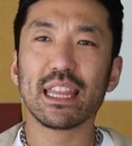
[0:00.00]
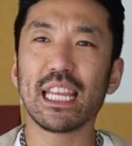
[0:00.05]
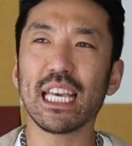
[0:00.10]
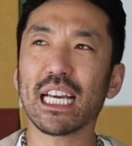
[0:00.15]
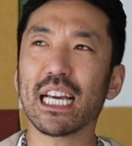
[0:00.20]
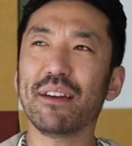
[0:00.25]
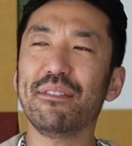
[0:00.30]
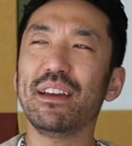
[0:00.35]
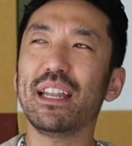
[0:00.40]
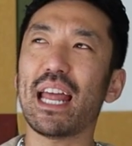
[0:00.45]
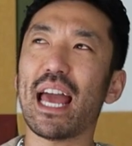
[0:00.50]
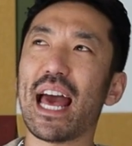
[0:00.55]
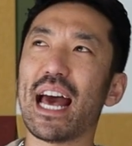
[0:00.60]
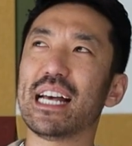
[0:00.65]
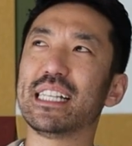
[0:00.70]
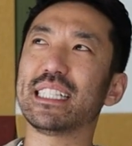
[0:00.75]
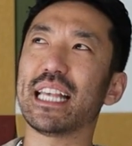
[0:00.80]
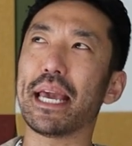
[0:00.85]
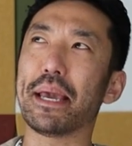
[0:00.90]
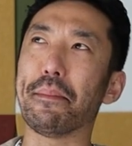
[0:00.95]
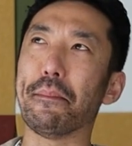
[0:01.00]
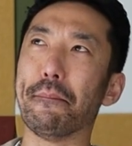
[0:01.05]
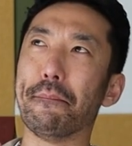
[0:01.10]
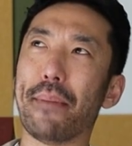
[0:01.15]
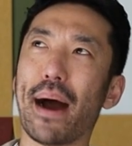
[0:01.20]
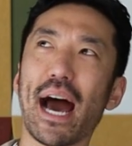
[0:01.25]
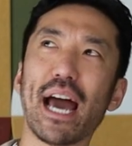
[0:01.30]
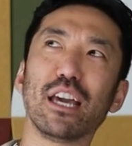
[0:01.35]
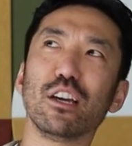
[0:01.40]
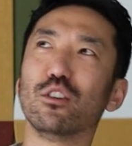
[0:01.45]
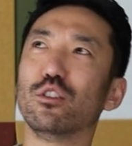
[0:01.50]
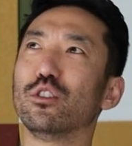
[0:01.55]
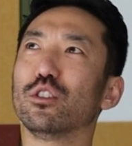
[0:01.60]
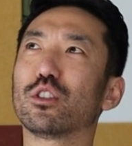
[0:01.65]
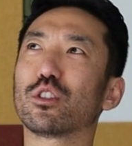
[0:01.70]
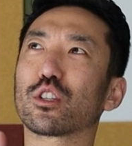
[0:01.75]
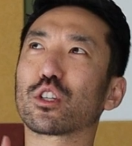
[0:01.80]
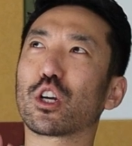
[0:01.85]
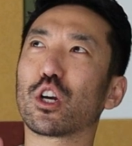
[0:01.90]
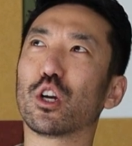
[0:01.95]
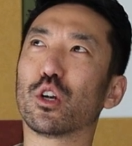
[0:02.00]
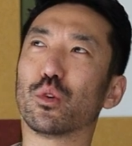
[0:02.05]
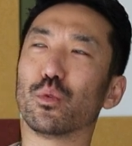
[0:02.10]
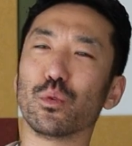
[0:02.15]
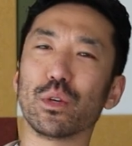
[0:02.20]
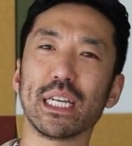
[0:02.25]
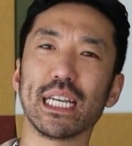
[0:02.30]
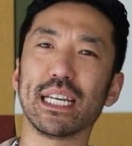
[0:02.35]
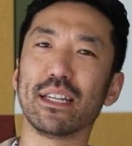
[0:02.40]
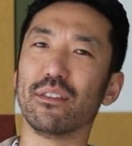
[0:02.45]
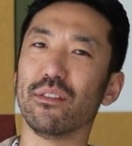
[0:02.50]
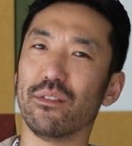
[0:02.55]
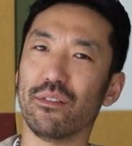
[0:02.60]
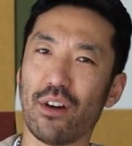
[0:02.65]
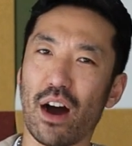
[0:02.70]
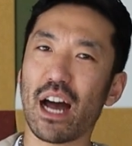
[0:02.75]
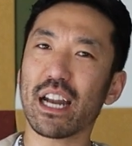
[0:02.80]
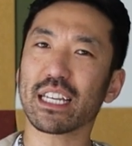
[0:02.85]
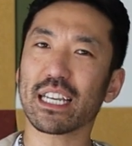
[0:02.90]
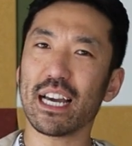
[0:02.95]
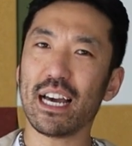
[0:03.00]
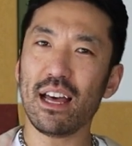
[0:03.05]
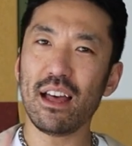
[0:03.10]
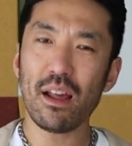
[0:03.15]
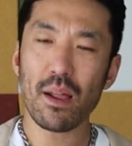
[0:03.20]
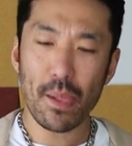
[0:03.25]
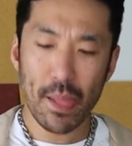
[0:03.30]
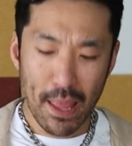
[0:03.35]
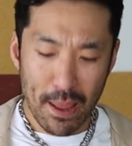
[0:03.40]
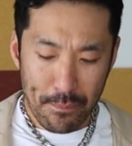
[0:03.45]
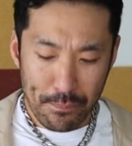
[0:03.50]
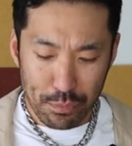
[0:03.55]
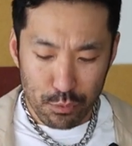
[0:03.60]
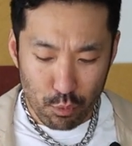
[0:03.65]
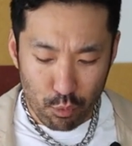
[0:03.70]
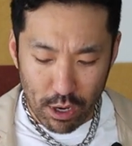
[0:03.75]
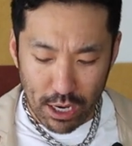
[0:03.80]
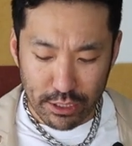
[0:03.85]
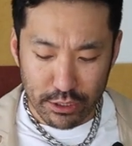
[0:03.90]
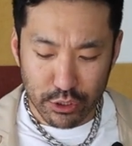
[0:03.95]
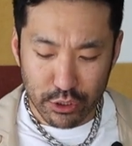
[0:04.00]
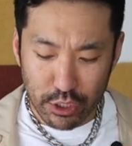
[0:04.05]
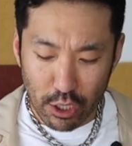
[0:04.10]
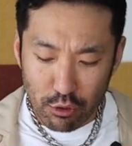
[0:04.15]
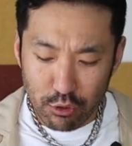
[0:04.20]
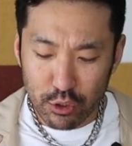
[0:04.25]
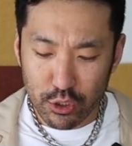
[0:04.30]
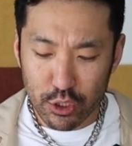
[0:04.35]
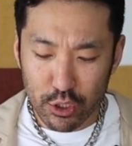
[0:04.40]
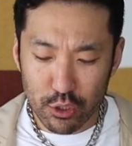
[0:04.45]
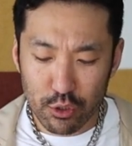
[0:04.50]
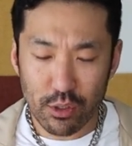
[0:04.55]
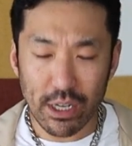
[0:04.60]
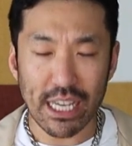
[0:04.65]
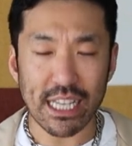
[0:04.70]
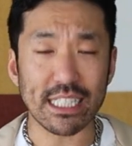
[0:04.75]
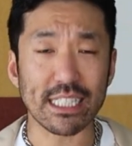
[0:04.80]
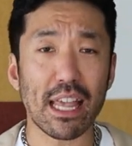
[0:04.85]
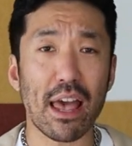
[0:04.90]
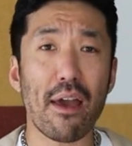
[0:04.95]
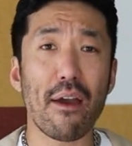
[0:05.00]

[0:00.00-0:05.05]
Think of it as a mild Korean vodka, whereas shochu is